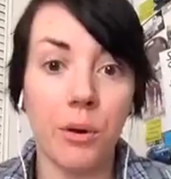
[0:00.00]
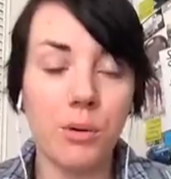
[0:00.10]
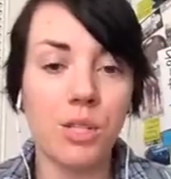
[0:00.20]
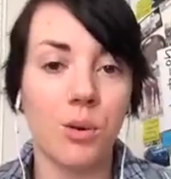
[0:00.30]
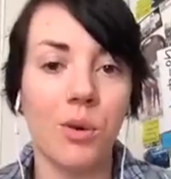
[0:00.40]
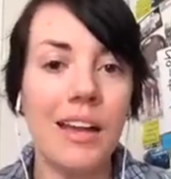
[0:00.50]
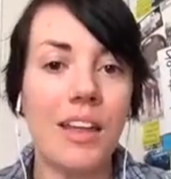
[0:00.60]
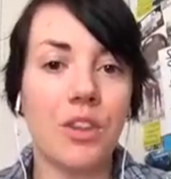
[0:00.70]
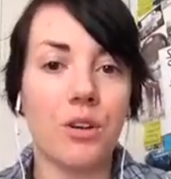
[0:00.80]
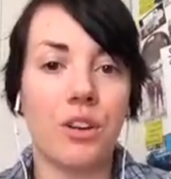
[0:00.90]
So
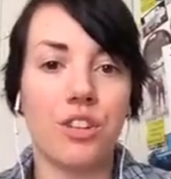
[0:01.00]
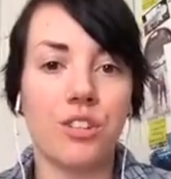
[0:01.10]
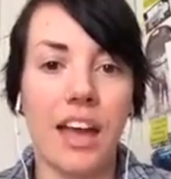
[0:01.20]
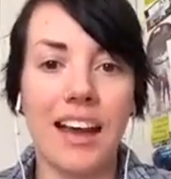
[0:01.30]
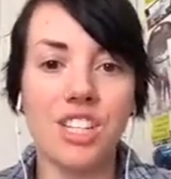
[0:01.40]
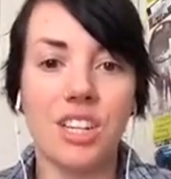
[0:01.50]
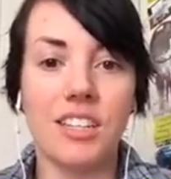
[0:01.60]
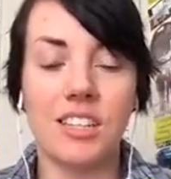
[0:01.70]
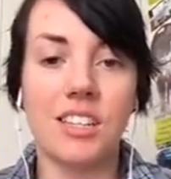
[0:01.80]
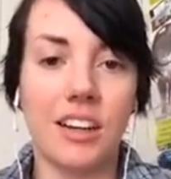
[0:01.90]
there's actually a
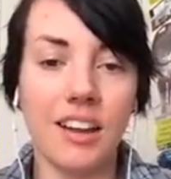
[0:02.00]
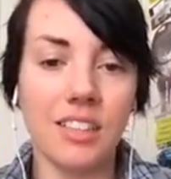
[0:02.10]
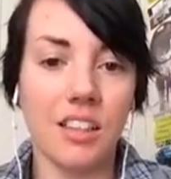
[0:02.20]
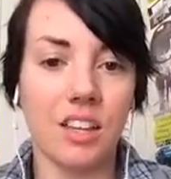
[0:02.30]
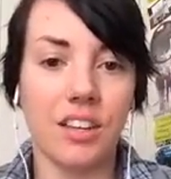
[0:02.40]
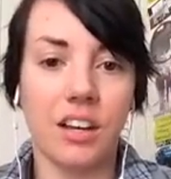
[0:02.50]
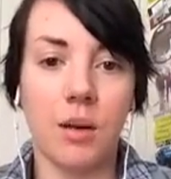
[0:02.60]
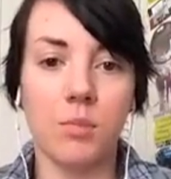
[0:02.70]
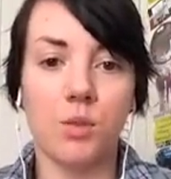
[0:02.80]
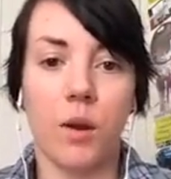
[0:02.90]
disconnect, I think, that
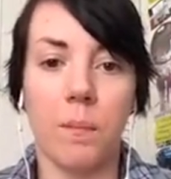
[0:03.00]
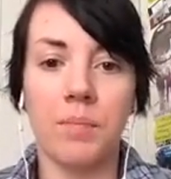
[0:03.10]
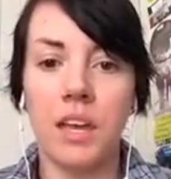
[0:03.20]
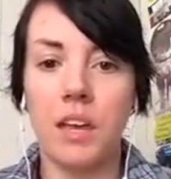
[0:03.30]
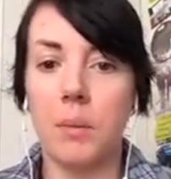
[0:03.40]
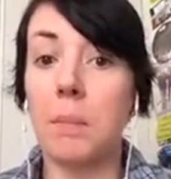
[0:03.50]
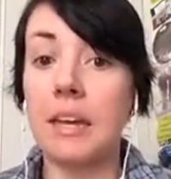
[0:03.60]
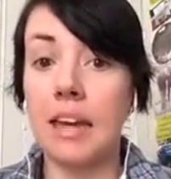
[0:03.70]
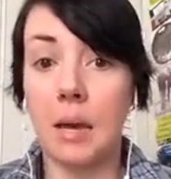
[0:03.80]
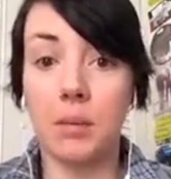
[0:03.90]
comes from
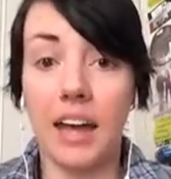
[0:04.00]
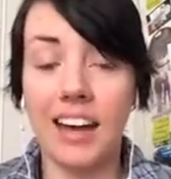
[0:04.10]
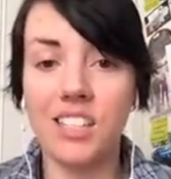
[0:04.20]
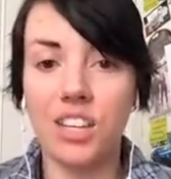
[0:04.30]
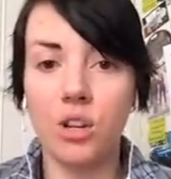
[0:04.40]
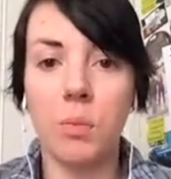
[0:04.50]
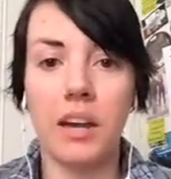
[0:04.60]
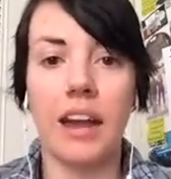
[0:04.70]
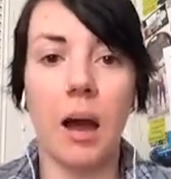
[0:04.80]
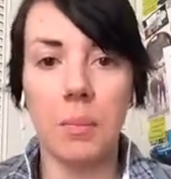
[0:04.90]
being able to execute, but
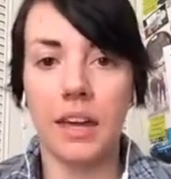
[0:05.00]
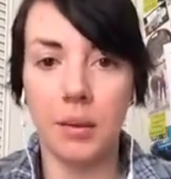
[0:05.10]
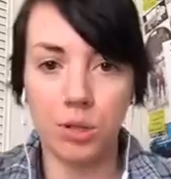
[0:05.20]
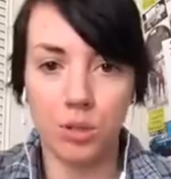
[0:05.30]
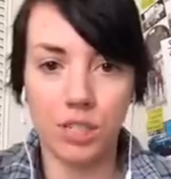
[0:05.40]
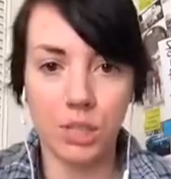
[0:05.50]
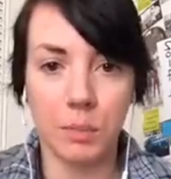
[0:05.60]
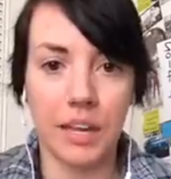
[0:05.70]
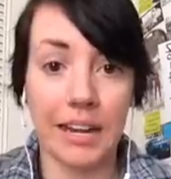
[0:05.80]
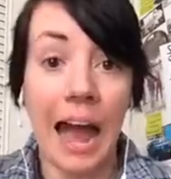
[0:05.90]
not being able to
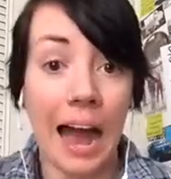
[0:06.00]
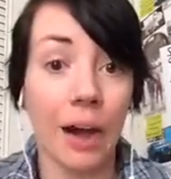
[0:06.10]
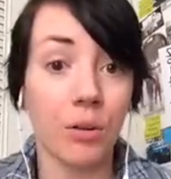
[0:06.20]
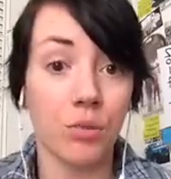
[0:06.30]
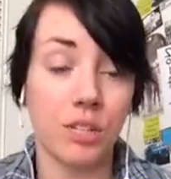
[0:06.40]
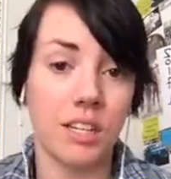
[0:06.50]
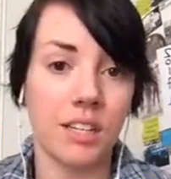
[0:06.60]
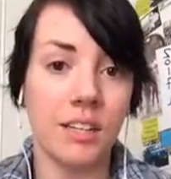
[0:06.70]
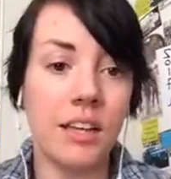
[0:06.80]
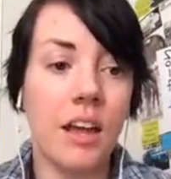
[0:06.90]
explain how you did it,